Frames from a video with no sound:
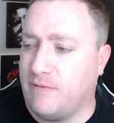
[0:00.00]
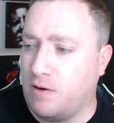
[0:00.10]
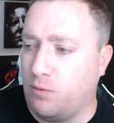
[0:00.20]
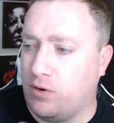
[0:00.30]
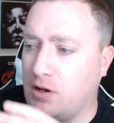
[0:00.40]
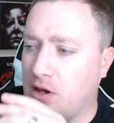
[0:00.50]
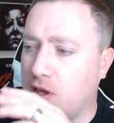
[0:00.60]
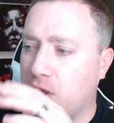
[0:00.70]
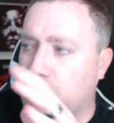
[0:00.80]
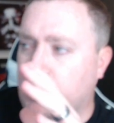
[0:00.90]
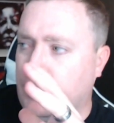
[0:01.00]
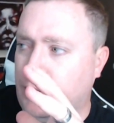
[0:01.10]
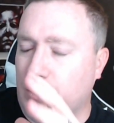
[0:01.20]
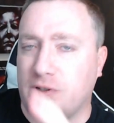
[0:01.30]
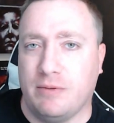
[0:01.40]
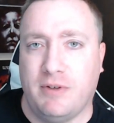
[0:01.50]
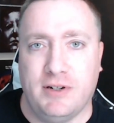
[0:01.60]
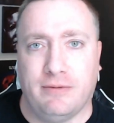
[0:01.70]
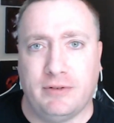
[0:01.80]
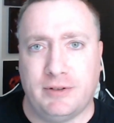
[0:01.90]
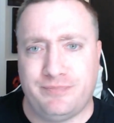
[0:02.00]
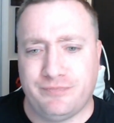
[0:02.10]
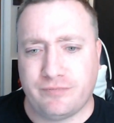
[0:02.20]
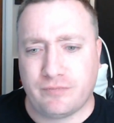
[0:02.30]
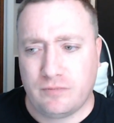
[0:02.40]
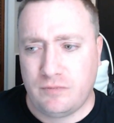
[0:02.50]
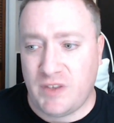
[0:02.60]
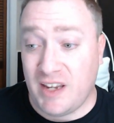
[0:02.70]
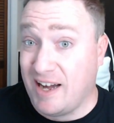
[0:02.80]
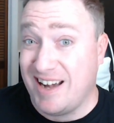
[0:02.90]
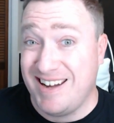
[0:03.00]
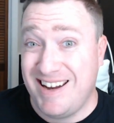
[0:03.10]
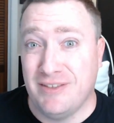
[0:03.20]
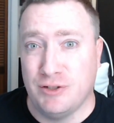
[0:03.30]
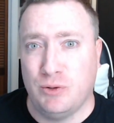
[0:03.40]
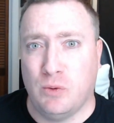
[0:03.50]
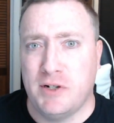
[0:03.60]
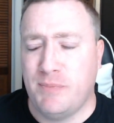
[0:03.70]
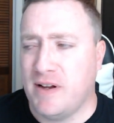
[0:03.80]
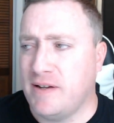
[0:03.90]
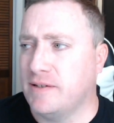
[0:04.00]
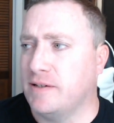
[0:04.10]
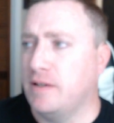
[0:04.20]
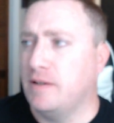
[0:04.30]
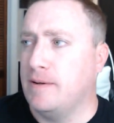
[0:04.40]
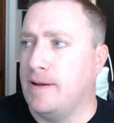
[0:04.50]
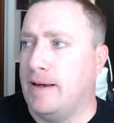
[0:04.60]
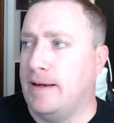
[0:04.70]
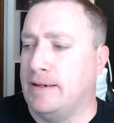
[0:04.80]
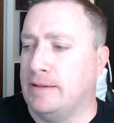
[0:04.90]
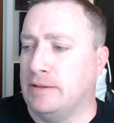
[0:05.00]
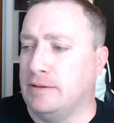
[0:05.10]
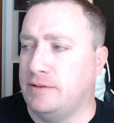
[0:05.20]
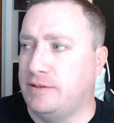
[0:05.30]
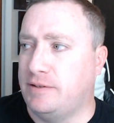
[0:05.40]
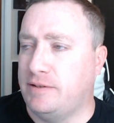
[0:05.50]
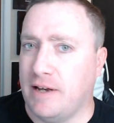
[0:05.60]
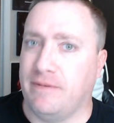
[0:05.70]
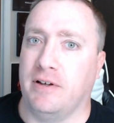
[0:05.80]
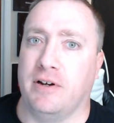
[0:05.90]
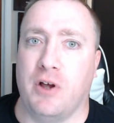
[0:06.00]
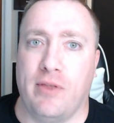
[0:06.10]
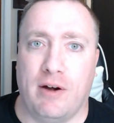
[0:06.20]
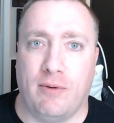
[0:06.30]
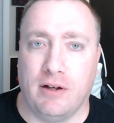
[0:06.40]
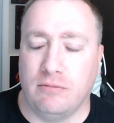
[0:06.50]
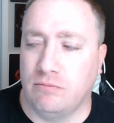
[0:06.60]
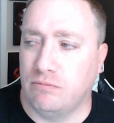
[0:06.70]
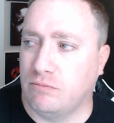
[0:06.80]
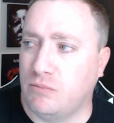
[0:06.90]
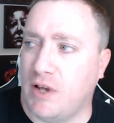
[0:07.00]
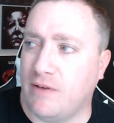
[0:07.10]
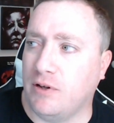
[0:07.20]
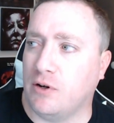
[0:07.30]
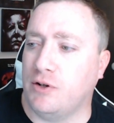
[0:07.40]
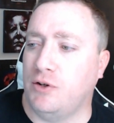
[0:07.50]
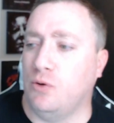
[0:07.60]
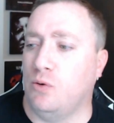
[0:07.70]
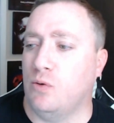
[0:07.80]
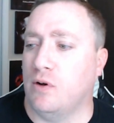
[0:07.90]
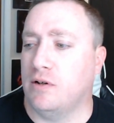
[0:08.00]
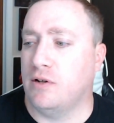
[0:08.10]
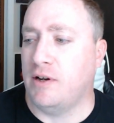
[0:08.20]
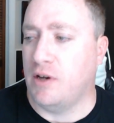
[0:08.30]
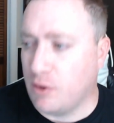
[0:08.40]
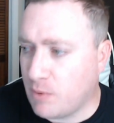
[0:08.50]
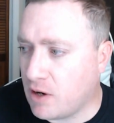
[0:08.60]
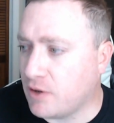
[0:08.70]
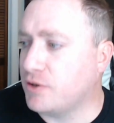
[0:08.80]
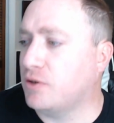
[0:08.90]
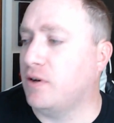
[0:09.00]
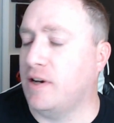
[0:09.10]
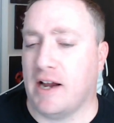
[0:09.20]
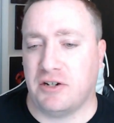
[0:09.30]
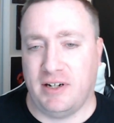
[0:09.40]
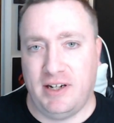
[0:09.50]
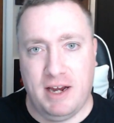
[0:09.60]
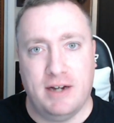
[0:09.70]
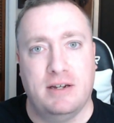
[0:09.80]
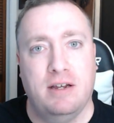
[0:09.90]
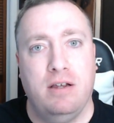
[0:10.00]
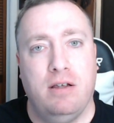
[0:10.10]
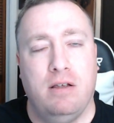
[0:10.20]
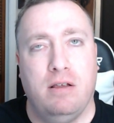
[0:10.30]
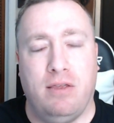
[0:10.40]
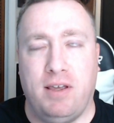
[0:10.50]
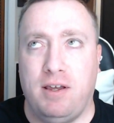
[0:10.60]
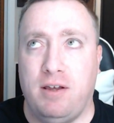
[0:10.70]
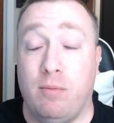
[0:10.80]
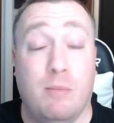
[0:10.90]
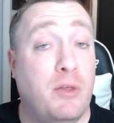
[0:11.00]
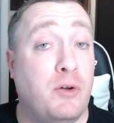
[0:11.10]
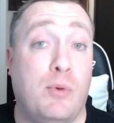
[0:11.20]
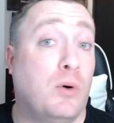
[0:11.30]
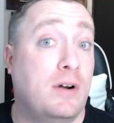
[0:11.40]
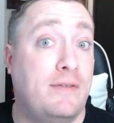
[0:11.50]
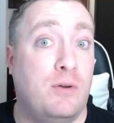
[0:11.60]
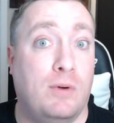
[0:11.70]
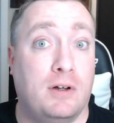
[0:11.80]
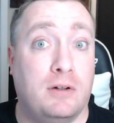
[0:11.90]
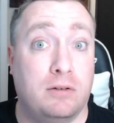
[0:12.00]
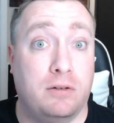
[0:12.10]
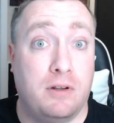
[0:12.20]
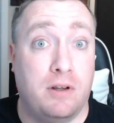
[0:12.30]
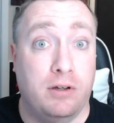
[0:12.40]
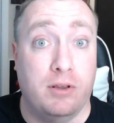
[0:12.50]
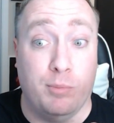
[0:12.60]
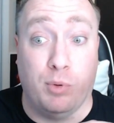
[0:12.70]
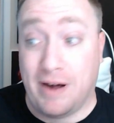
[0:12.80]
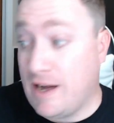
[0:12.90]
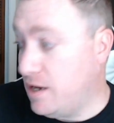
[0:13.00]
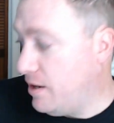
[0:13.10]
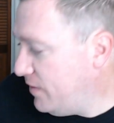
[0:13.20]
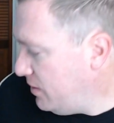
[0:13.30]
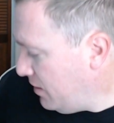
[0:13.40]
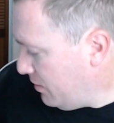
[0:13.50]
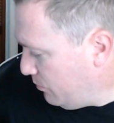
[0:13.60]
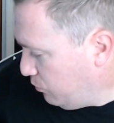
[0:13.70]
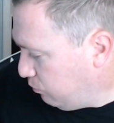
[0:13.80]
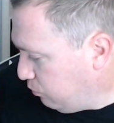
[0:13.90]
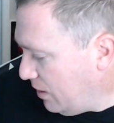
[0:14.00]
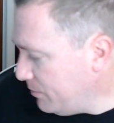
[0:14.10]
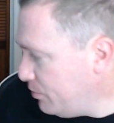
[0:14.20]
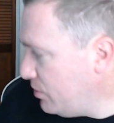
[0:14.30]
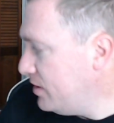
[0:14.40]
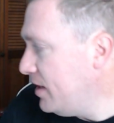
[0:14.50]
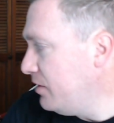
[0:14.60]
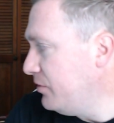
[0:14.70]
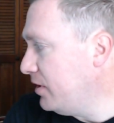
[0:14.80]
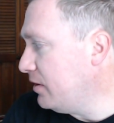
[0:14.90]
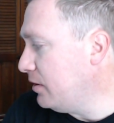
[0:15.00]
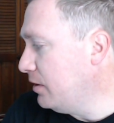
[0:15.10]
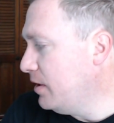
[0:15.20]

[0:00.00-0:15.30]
if I want to do something different, and I need the storage space, definitely going to go that route. Definitely going to do another monitor and actually get the motherboard, if you will, the brain of it, and probably put it down there.